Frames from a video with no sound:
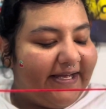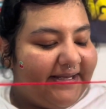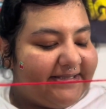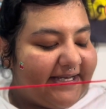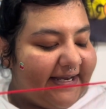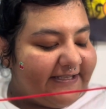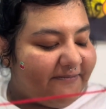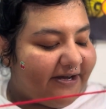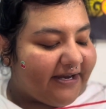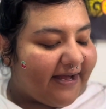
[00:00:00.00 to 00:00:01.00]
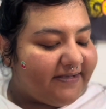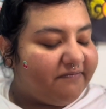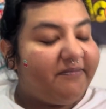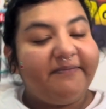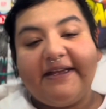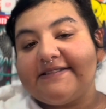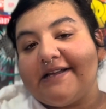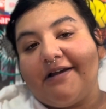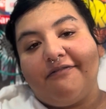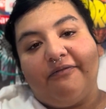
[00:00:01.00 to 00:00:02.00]
Today's podcast will be based
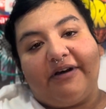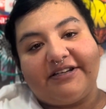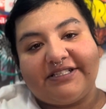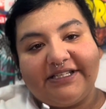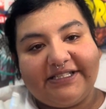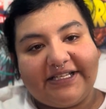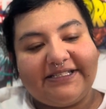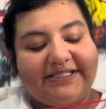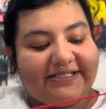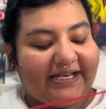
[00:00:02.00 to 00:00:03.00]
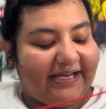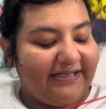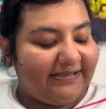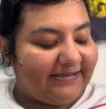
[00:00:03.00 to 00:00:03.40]
out of Washington State,